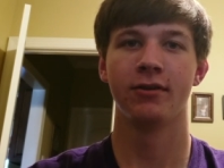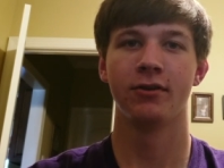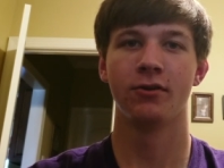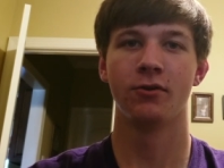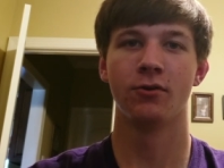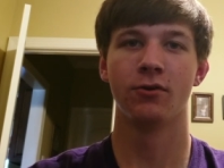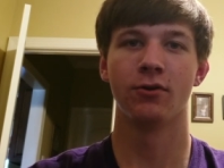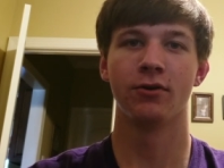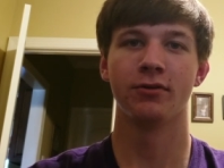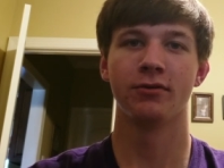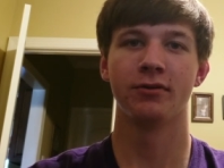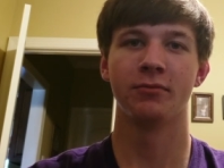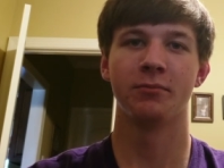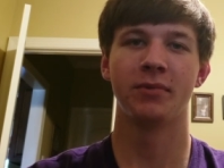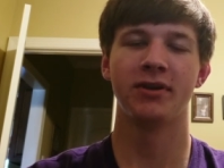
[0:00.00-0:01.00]
or
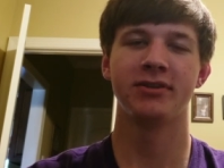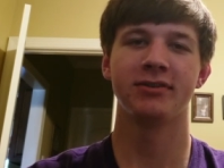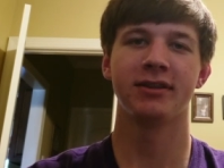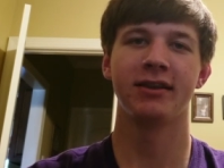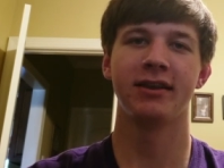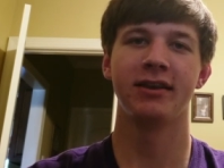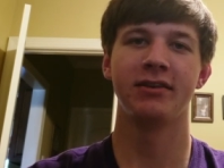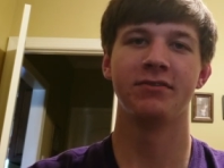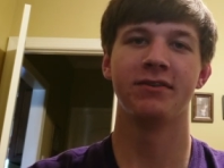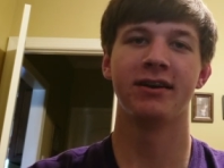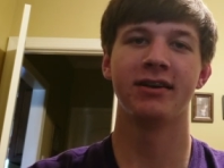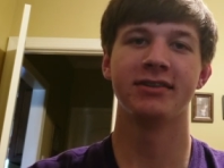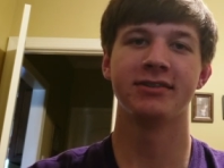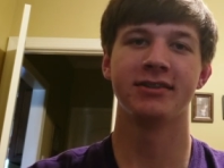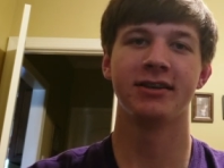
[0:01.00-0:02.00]
basically any
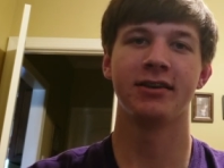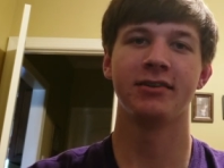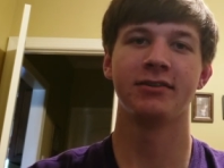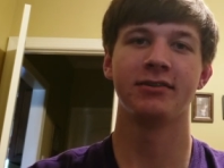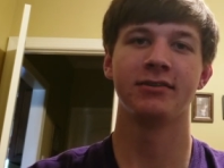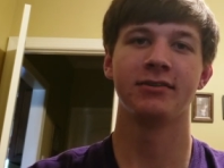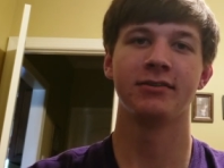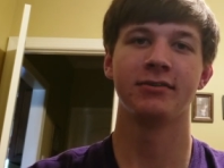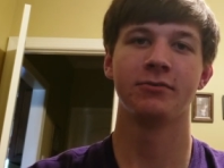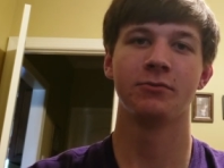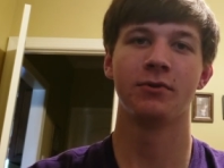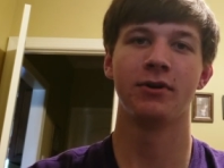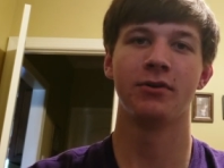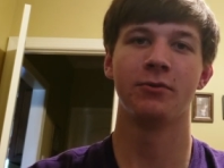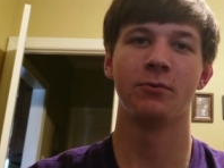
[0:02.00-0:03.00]
device that can
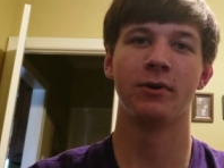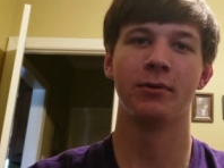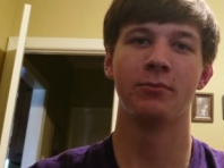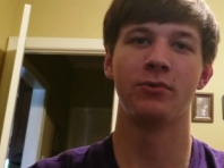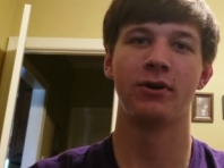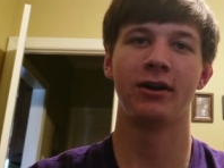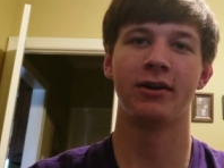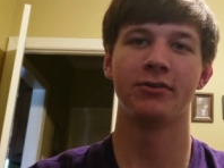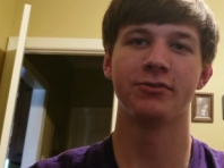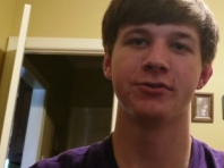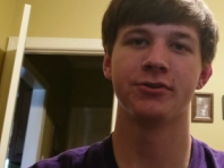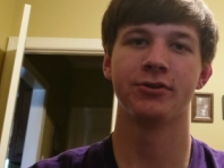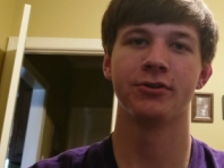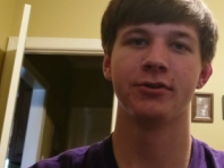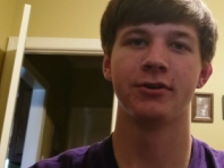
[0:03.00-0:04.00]
run a web
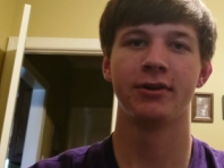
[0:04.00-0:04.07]
browser.